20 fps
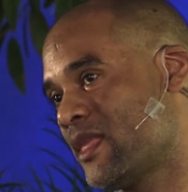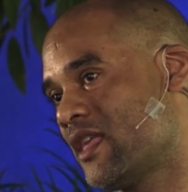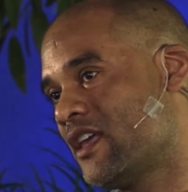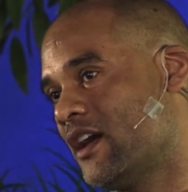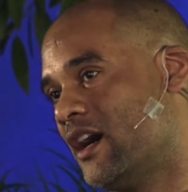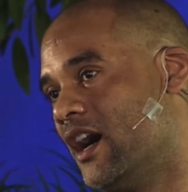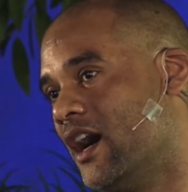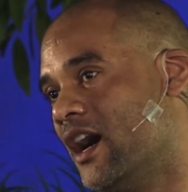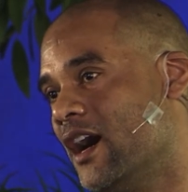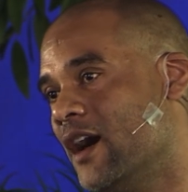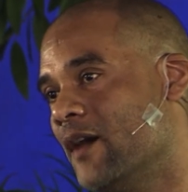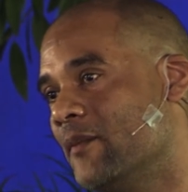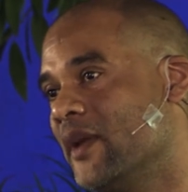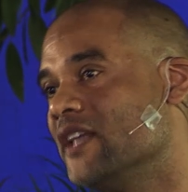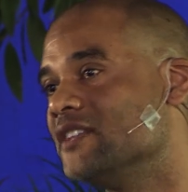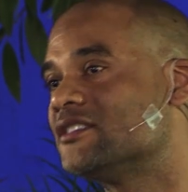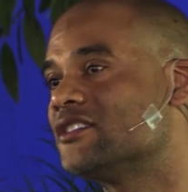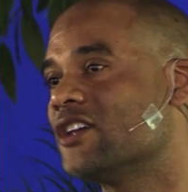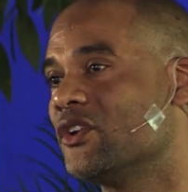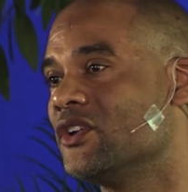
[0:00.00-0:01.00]
Um, and
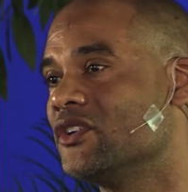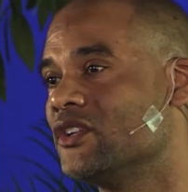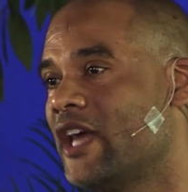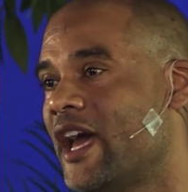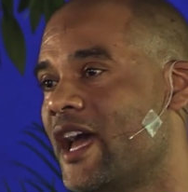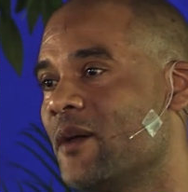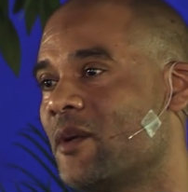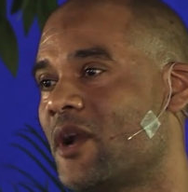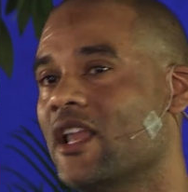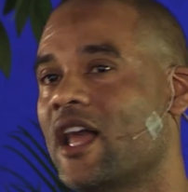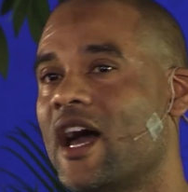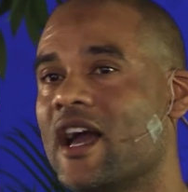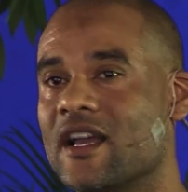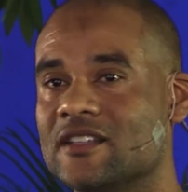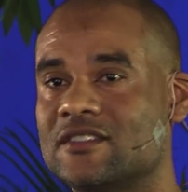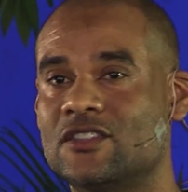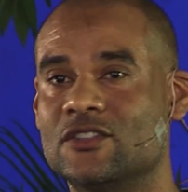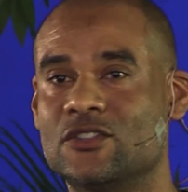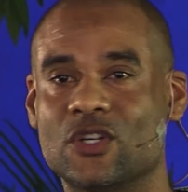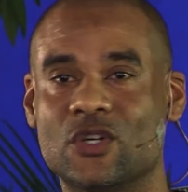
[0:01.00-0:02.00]
so today, what I'd like us
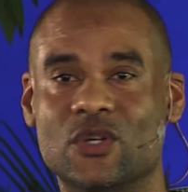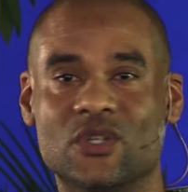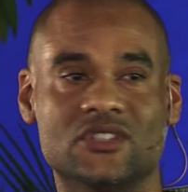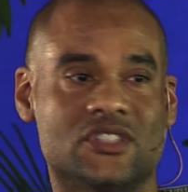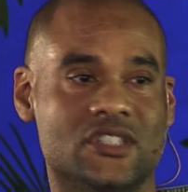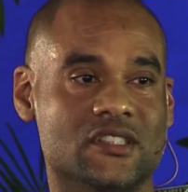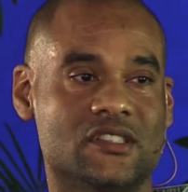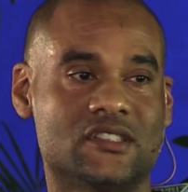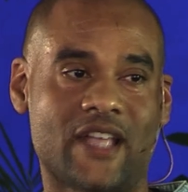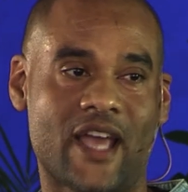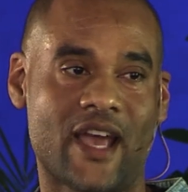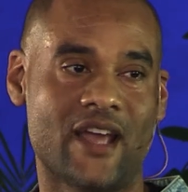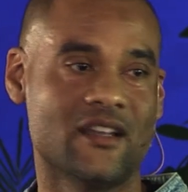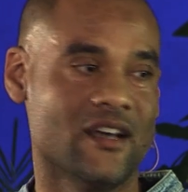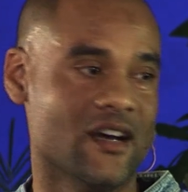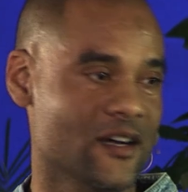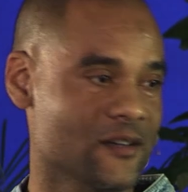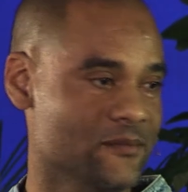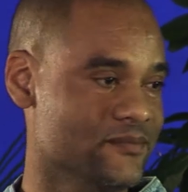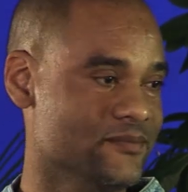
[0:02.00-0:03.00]
to do is just stand up.